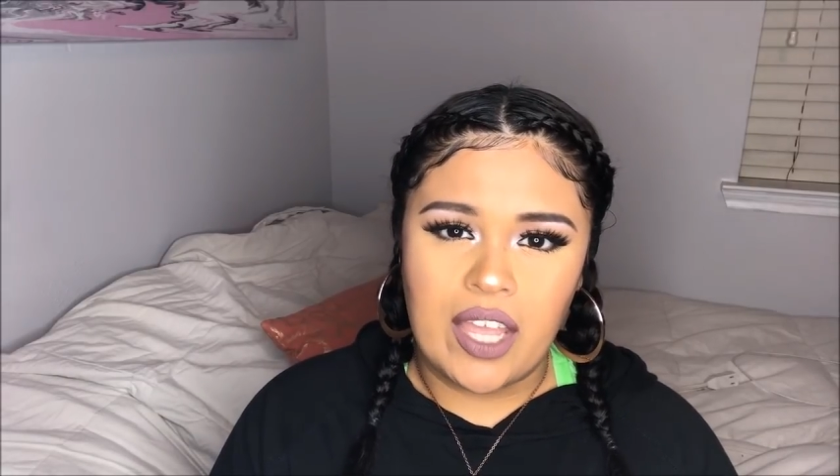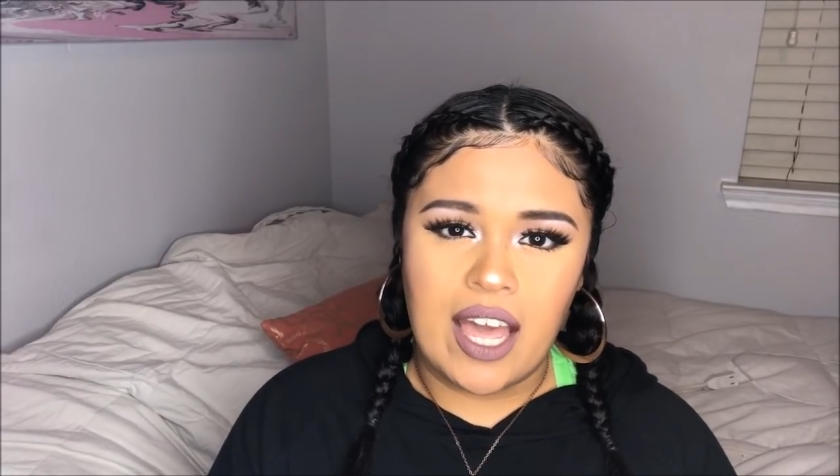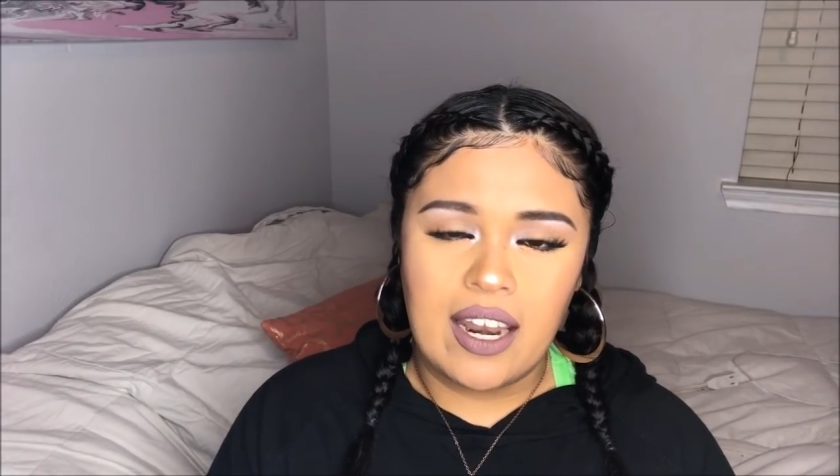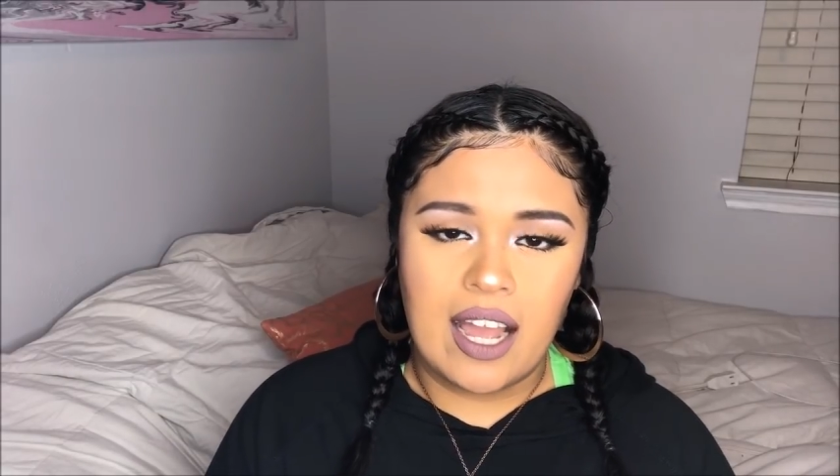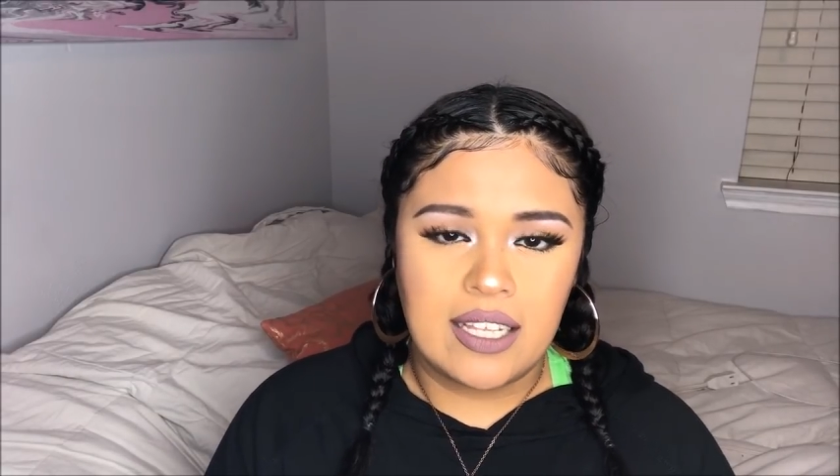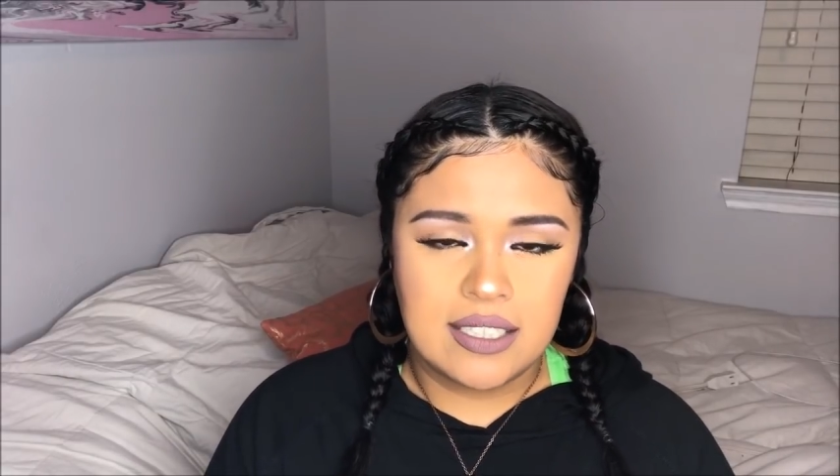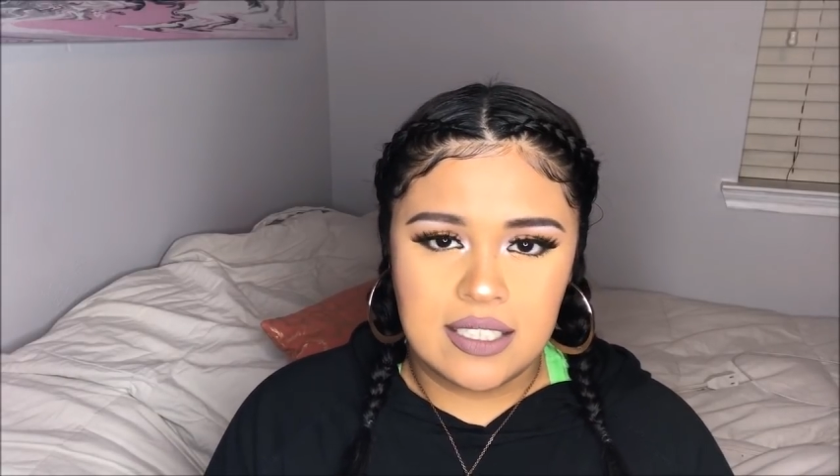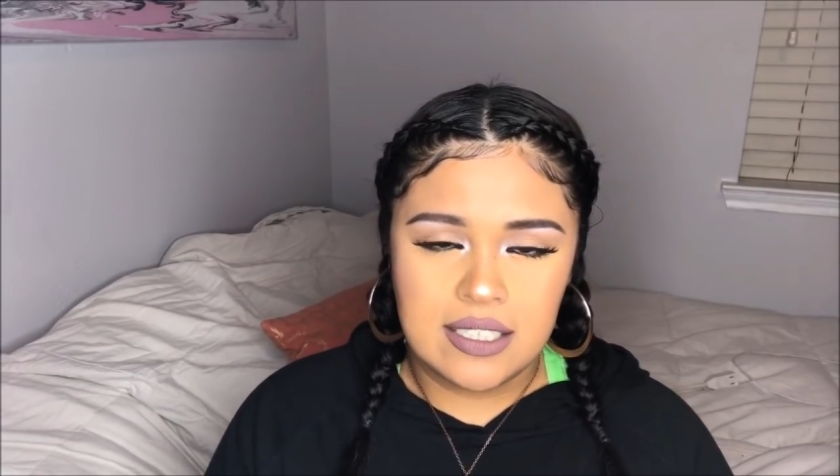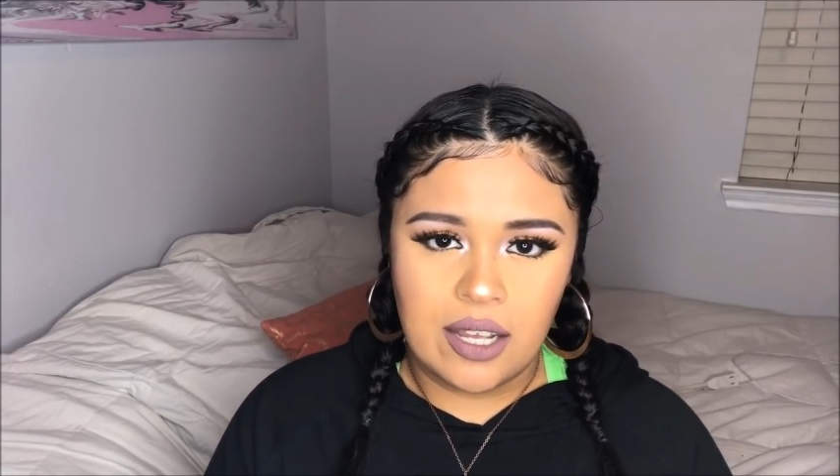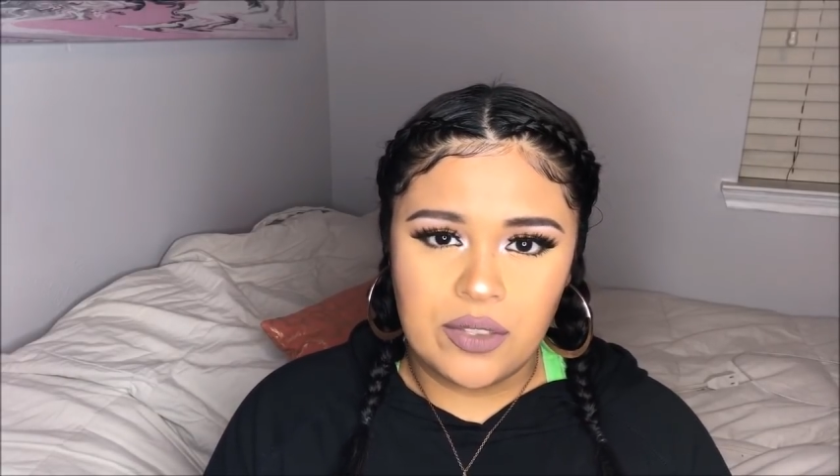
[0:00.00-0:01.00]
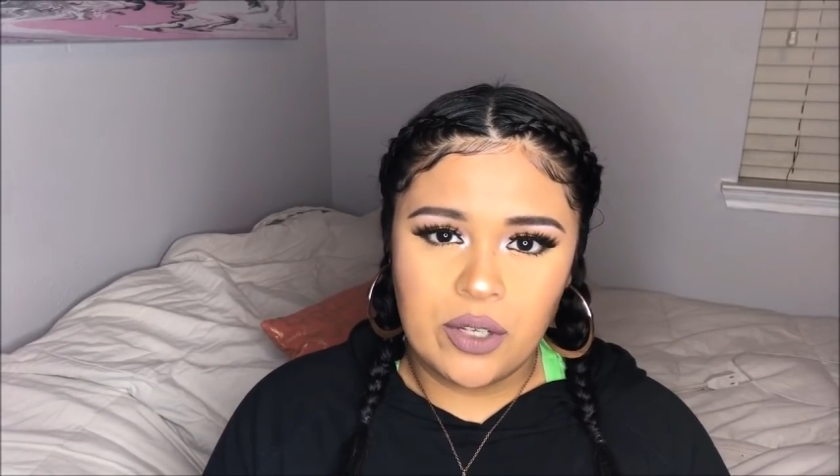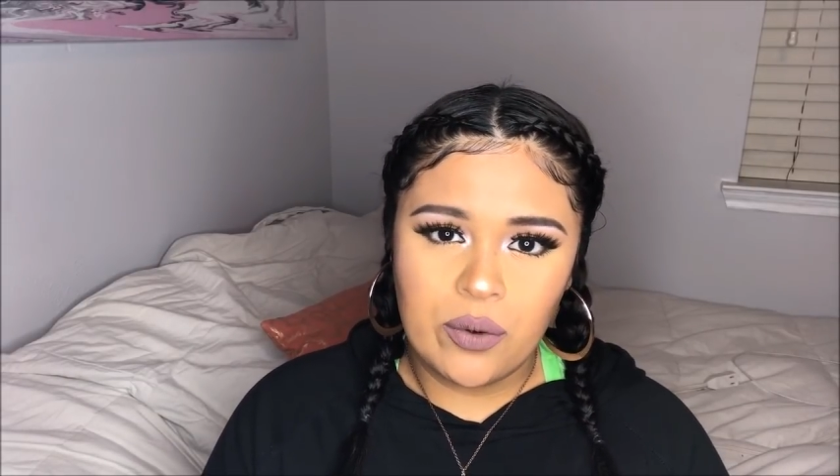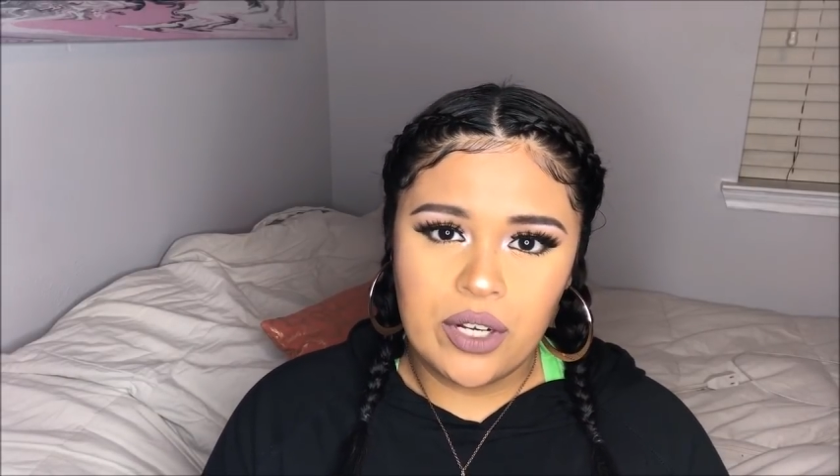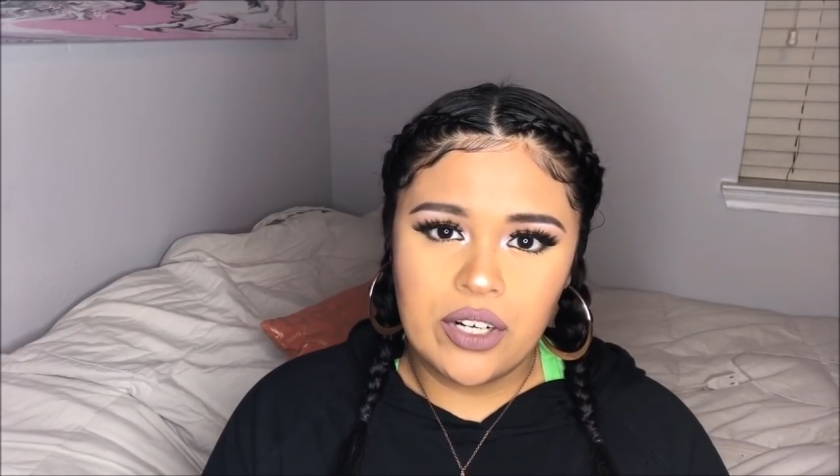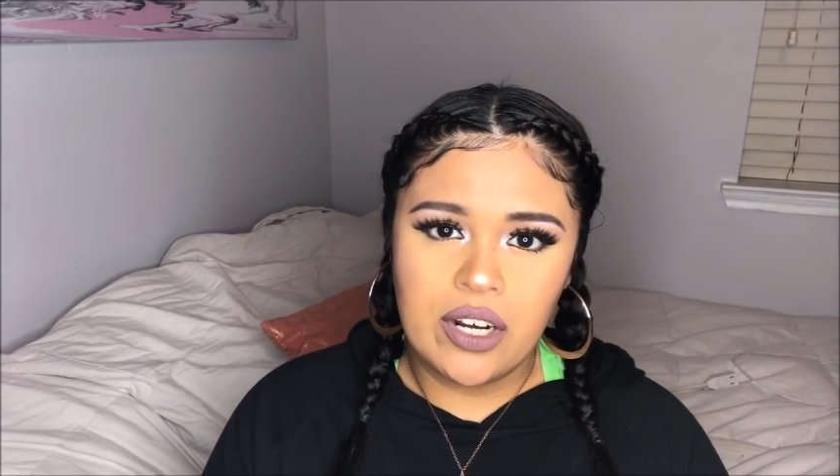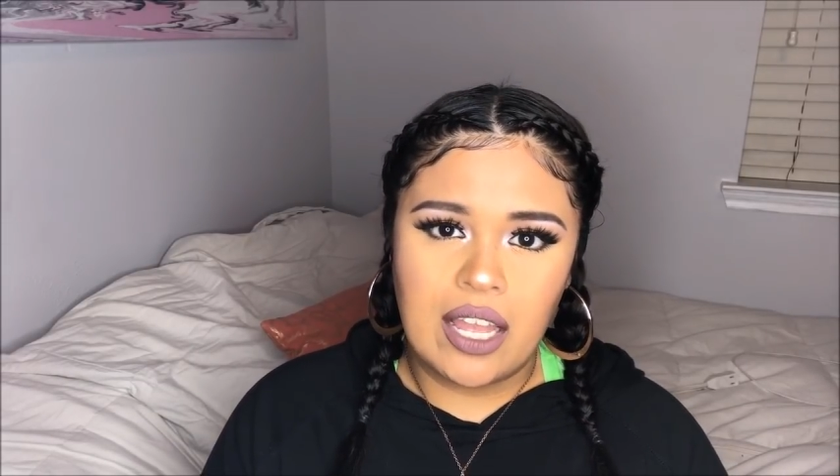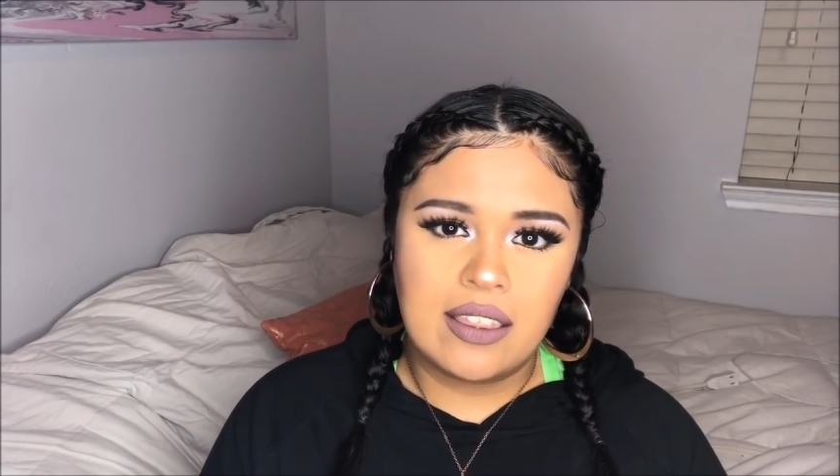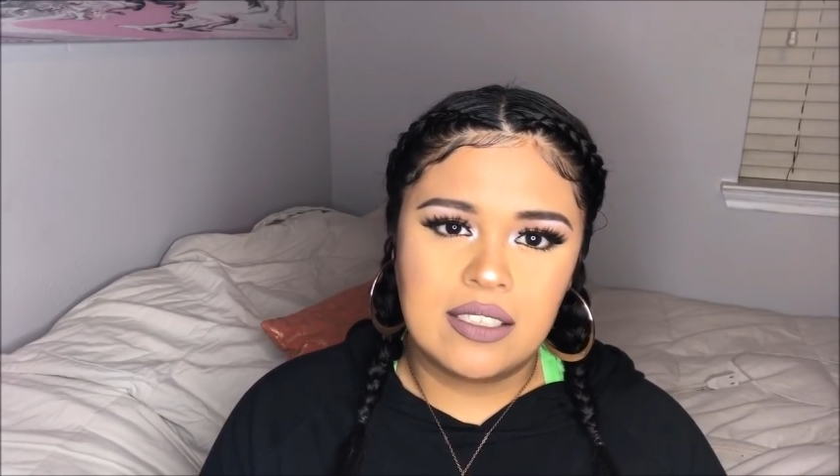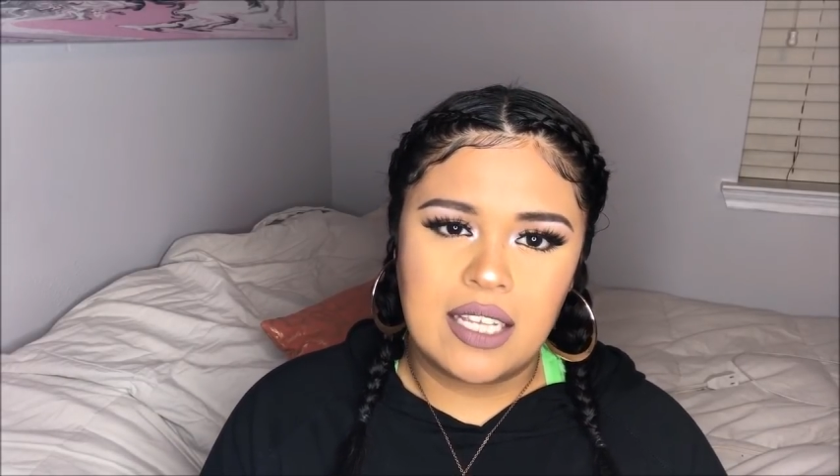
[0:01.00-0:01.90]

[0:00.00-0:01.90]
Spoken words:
that I sent out the order and